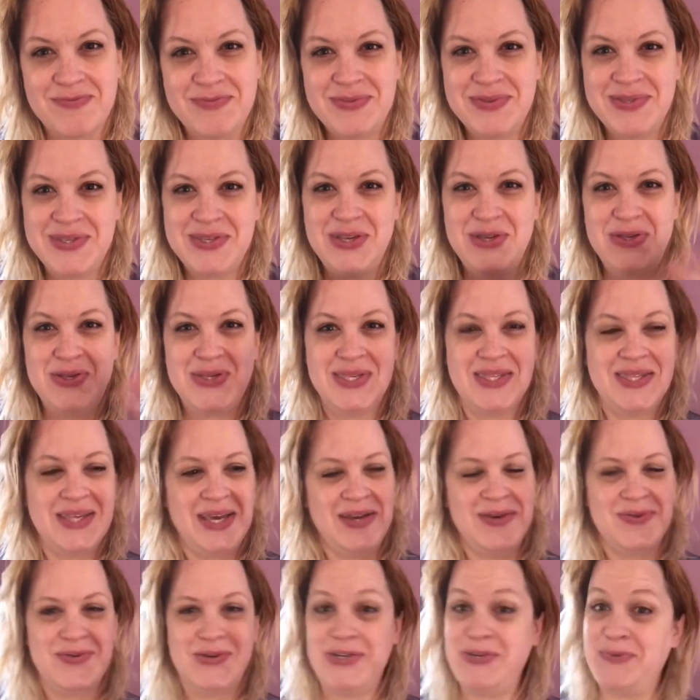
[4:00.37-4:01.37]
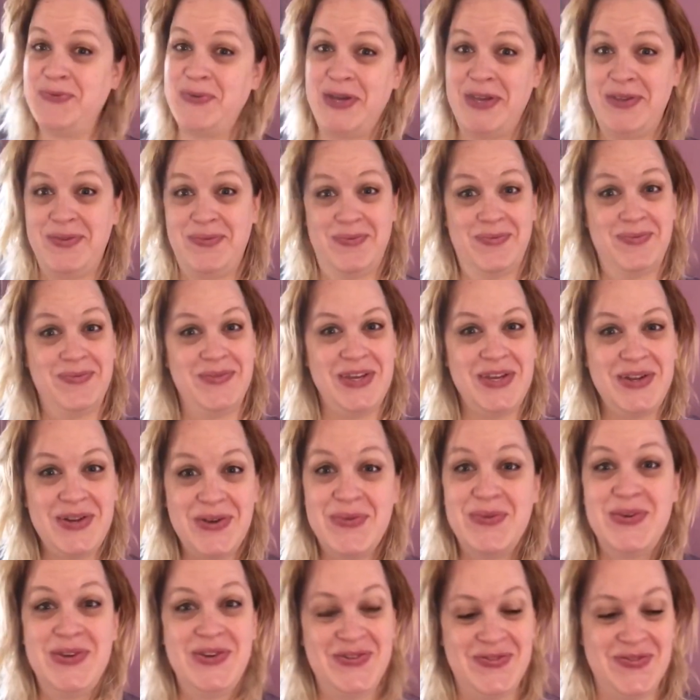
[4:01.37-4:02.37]
Excuse the language, but you know
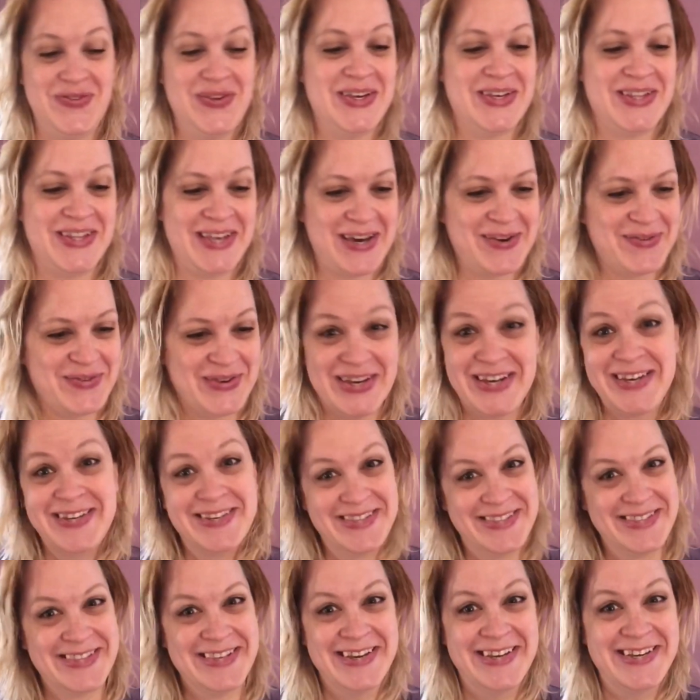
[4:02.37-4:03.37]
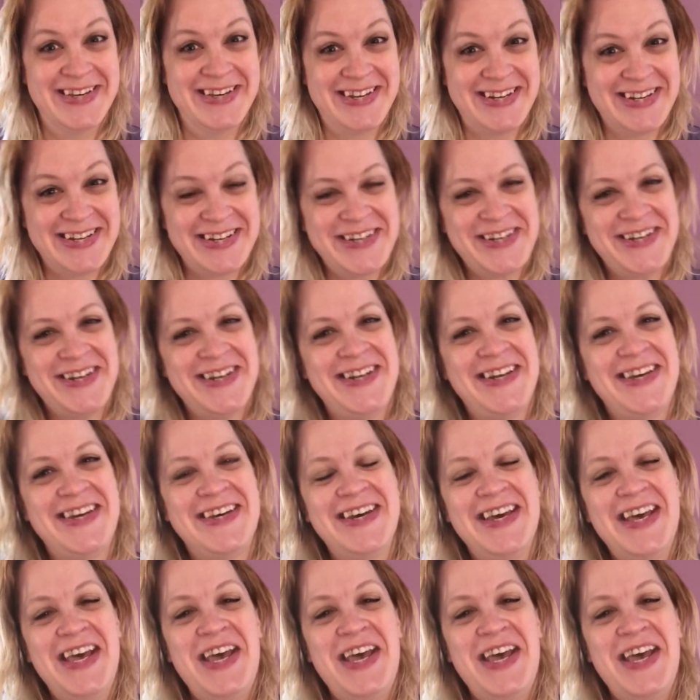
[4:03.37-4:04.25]
when you feel that way, it is shitty.